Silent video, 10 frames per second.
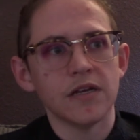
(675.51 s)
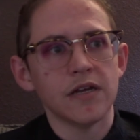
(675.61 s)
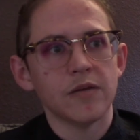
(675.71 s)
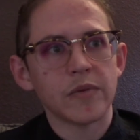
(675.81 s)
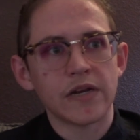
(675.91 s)

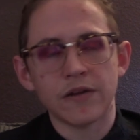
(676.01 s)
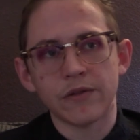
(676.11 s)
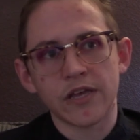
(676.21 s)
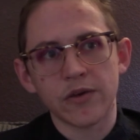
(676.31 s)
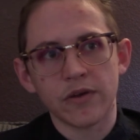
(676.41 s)
but I don't
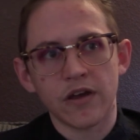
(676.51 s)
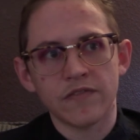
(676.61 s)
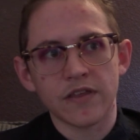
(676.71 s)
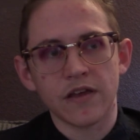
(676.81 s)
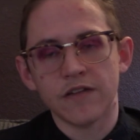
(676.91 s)
like going off
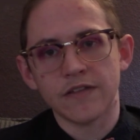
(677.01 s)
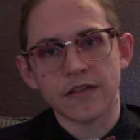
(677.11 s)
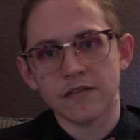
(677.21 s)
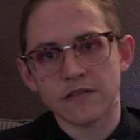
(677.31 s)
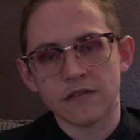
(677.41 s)
the cuff. Like,
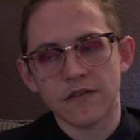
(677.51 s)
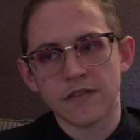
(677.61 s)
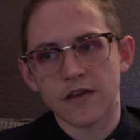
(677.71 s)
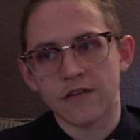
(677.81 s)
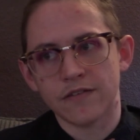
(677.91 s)
this is off the
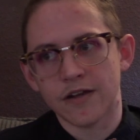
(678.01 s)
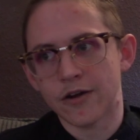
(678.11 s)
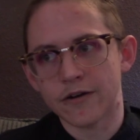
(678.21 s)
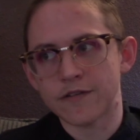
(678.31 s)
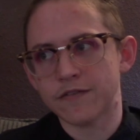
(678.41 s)
cuff and I
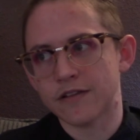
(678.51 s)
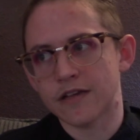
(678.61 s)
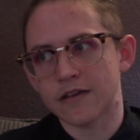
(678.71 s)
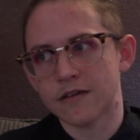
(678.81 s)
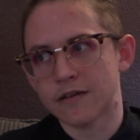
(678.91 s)
already feel
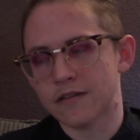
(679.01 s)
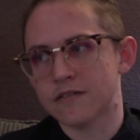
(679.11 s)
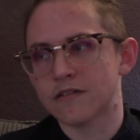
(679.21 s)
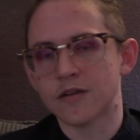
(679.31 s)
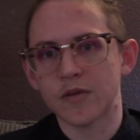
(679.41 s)
like, this
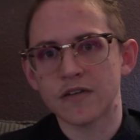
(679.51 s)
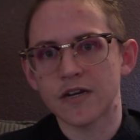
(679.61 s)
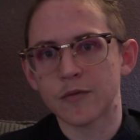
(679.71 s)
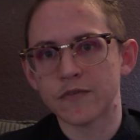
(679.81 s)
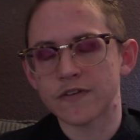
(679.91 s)
is going to be a
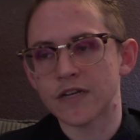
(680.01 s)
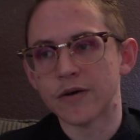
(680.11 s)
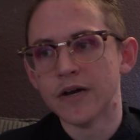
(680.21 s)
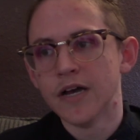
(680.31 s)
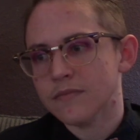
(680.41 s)
terrible video.